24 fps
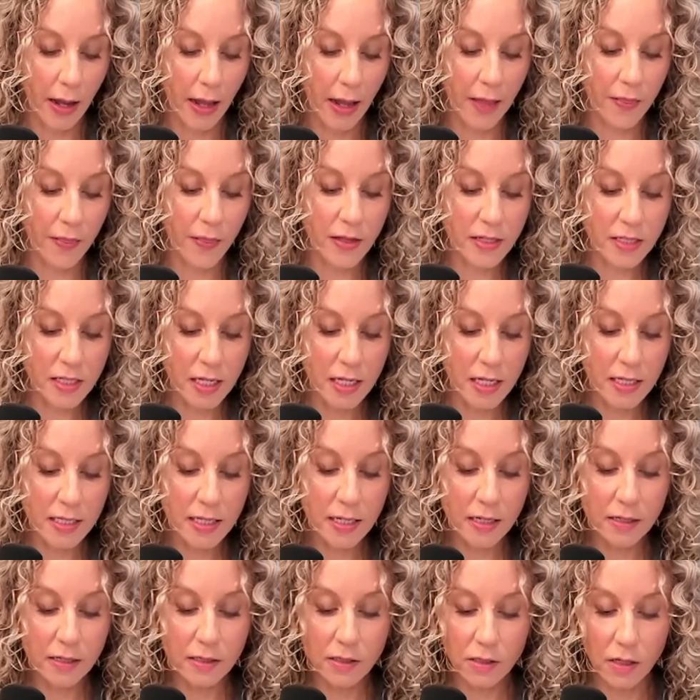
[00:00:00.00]
And this is
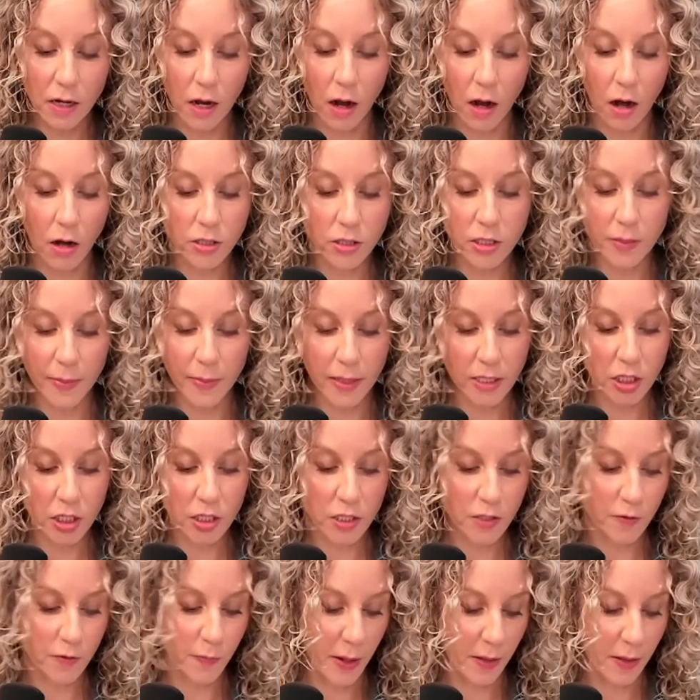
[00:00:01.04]
in all
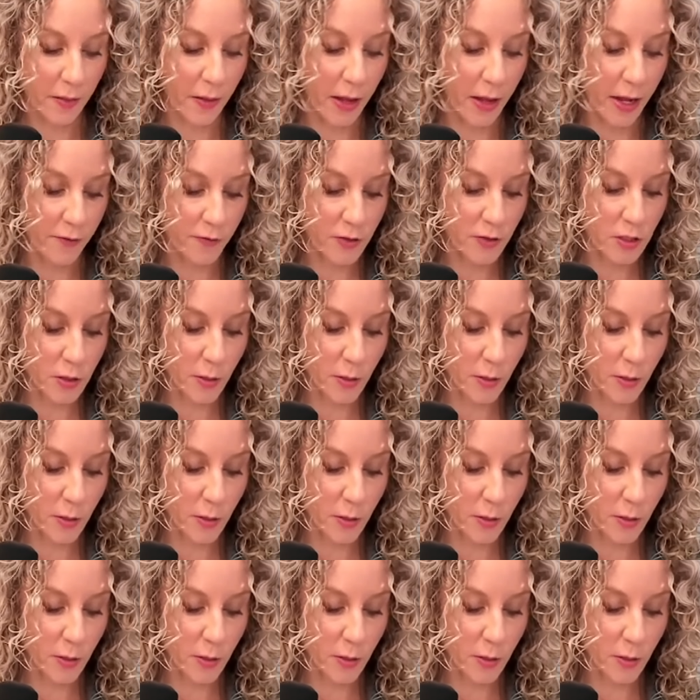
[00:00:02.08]
dimensions of my life.